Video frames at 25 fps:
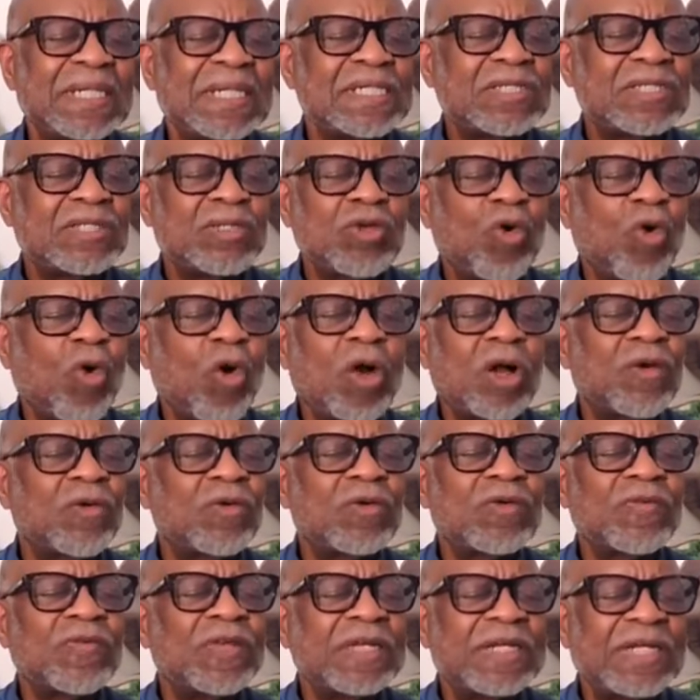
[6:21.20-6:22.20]
is the
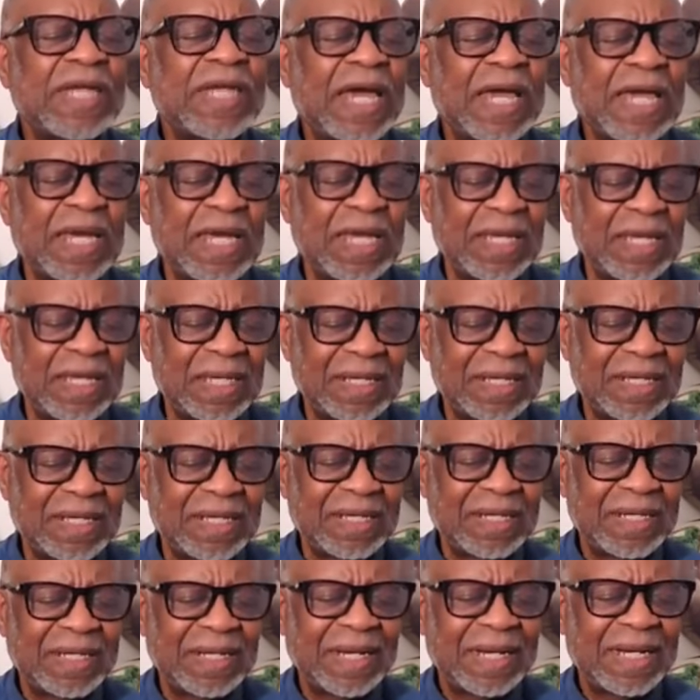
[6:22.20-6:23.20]
order of the day.
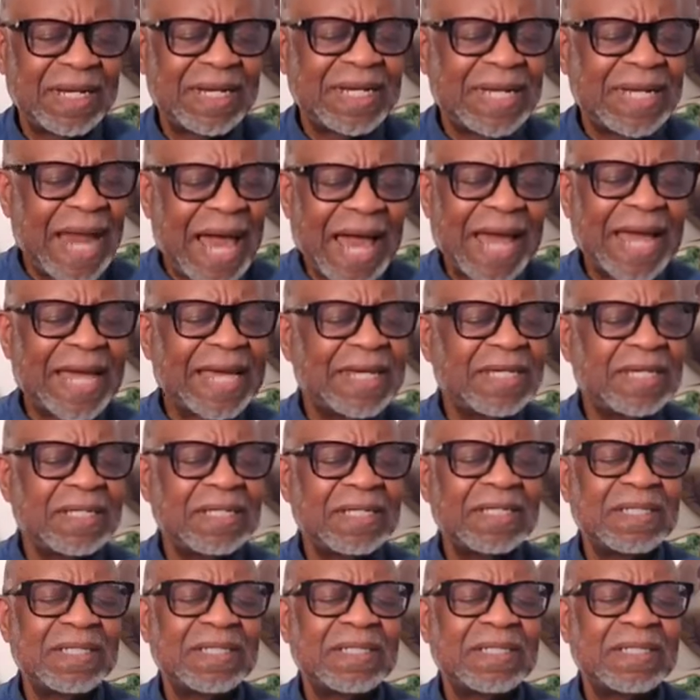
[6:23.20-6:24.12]
Lying,